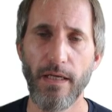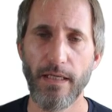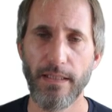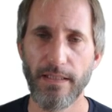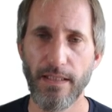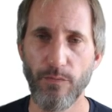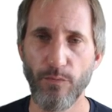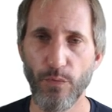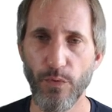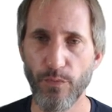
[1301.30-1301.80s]

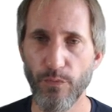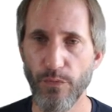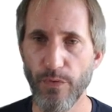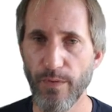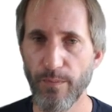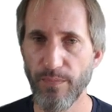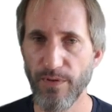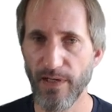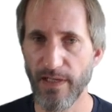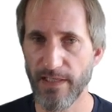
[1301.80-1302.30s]
Then we
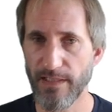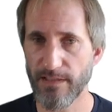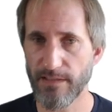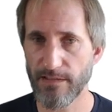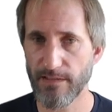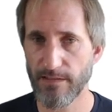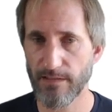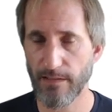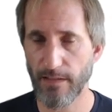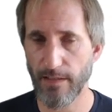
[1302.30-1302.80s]

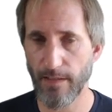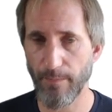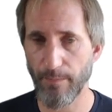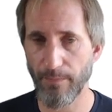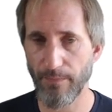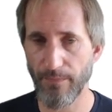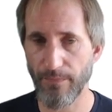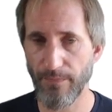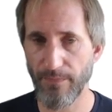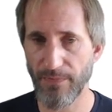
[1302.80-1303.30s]
replace
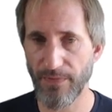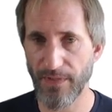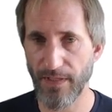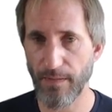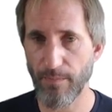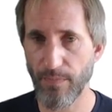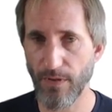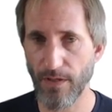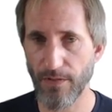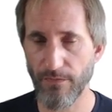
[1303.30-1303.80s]
um,
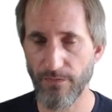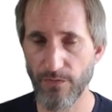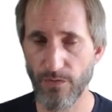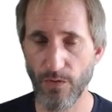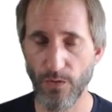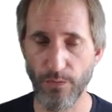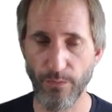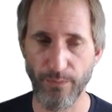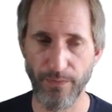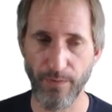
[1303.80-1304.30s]
that part of
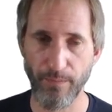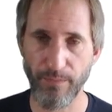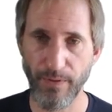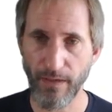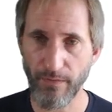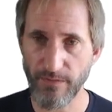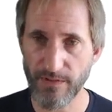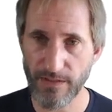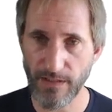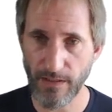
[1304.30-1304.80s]
code with the
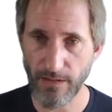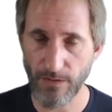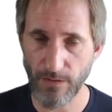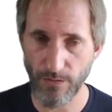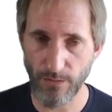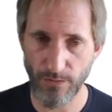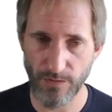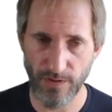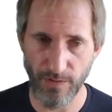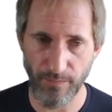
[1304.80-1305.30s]
parasite
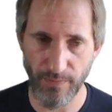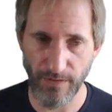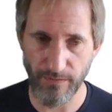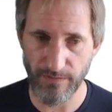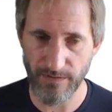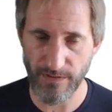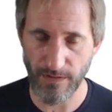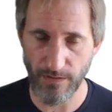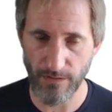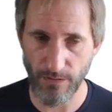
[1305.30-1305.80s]
code. The
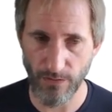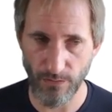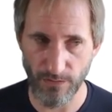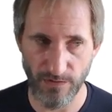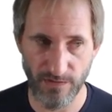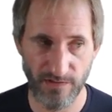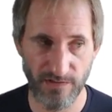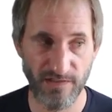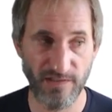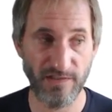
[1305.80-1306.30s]
parasite
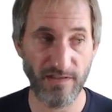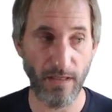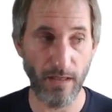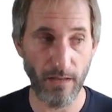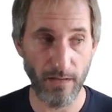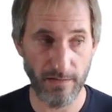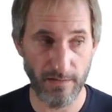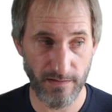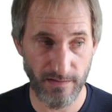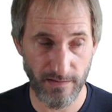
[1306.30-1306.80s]
code
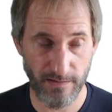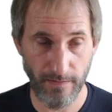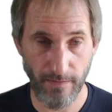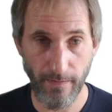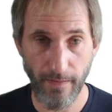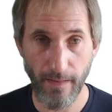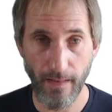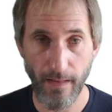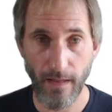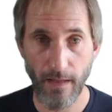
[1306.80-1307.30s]
starts,
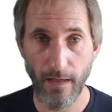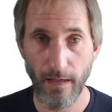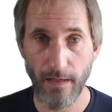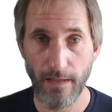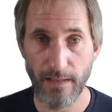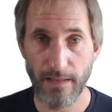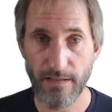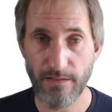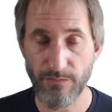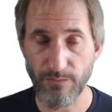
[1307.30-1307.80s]

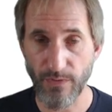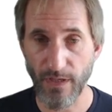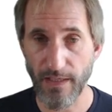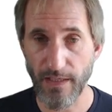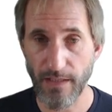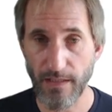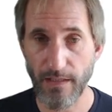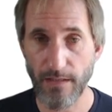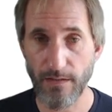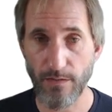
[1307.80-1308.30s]
is
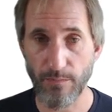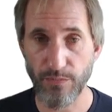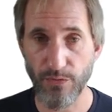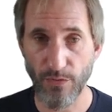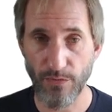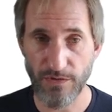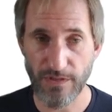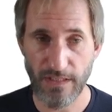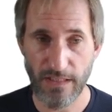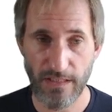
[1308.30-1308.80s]
running in the
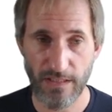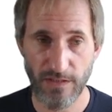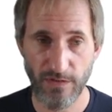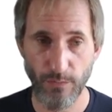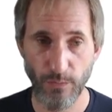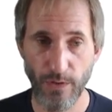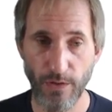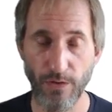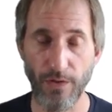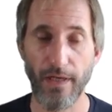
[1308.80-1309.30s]
process.
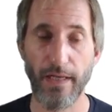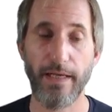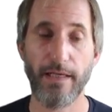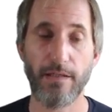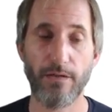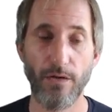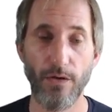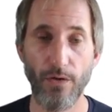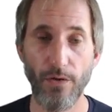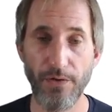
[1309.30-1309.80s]
We collect
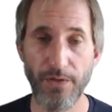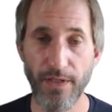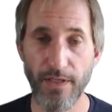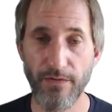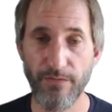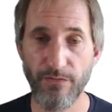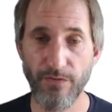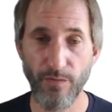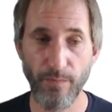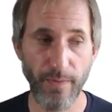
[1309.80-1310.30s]
all the
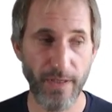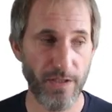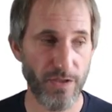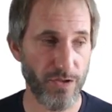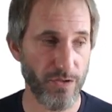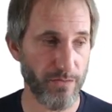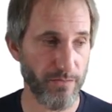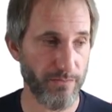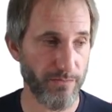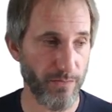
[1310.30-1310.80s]

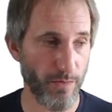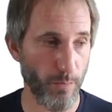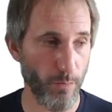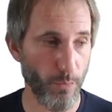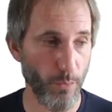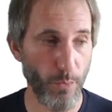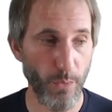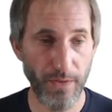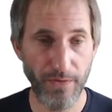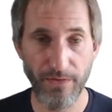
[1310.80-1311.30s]
information
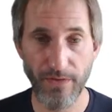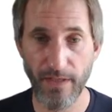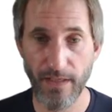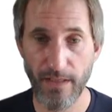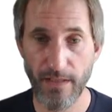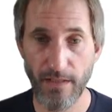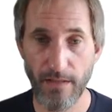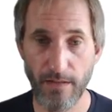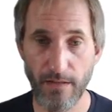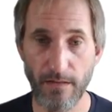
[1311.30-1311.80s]
from
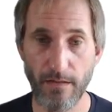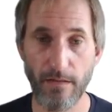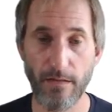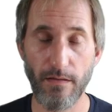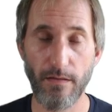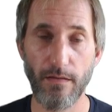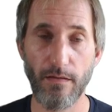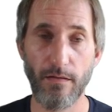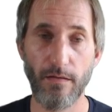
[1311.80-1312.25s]
within the